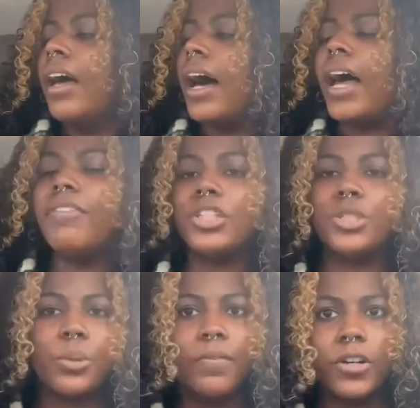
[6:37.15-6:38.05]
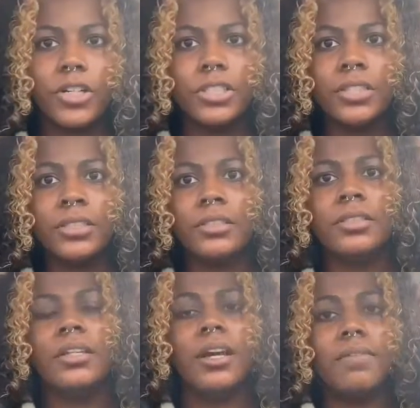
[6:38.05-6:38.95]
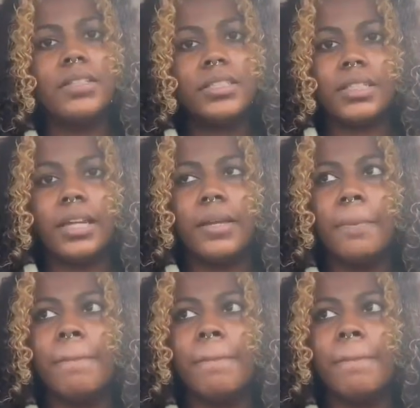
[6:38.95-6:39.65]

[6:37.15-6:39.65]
I have the short version of this set.